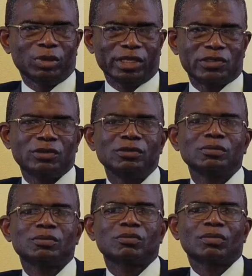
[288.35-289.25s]
bless
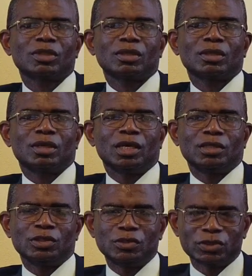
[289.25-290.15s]
you,
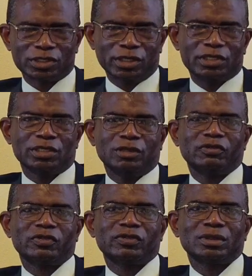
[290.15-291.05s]
and do stay
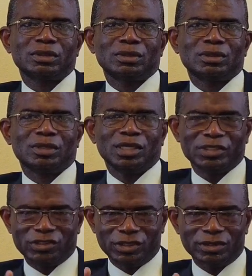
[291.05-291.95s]
safe
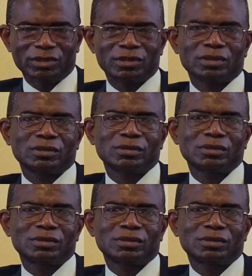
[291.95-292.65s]
in Jesus.